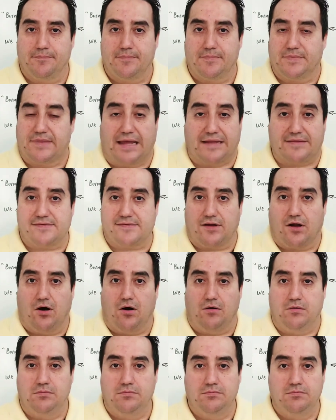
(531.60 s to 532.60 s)
That's the
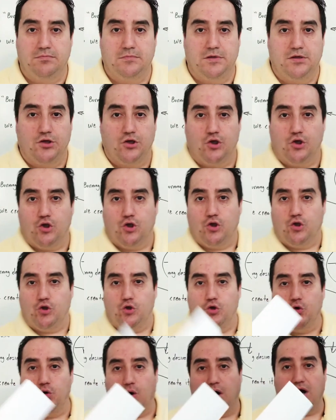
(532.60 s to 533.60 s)
goal.
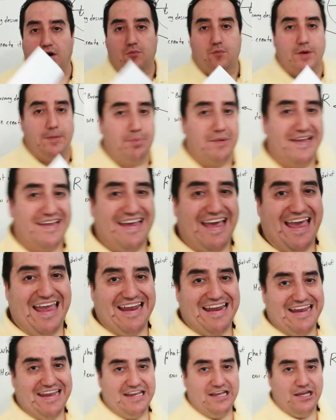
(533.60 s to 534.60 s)
You are
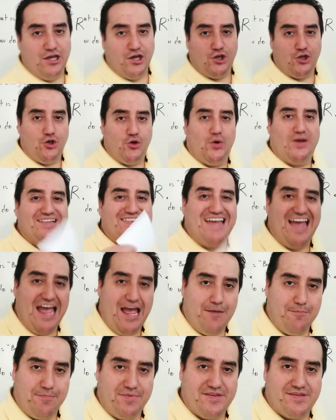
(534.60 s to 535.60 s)
replicating your
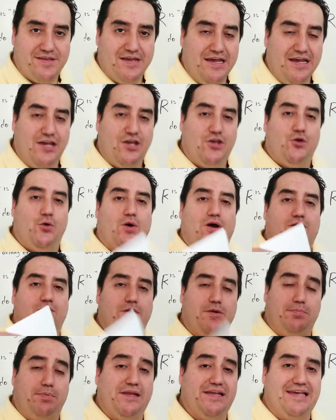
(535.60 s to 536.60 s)
attempts. You are
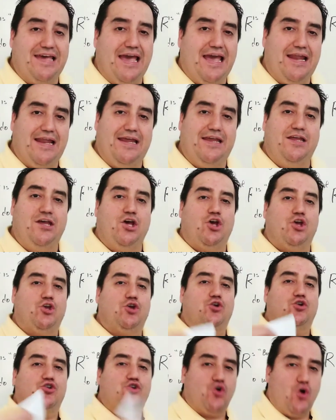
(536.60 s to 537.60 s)
replicating
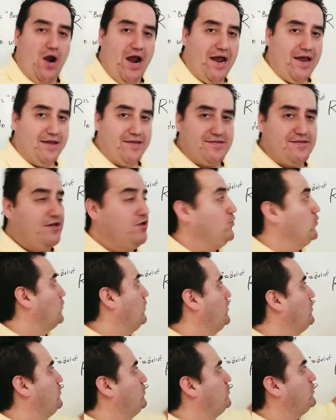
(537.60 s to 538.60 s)
your tries.
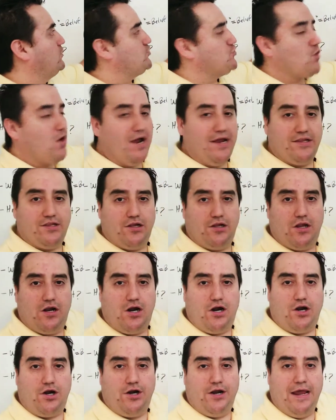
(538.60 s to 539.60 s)
When you were trying to
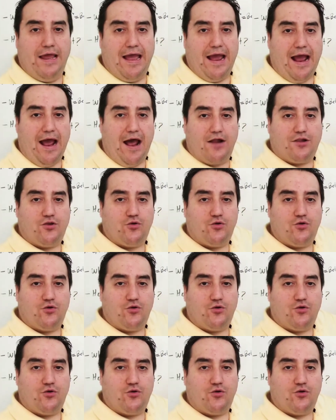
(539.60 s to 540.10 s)
learn how to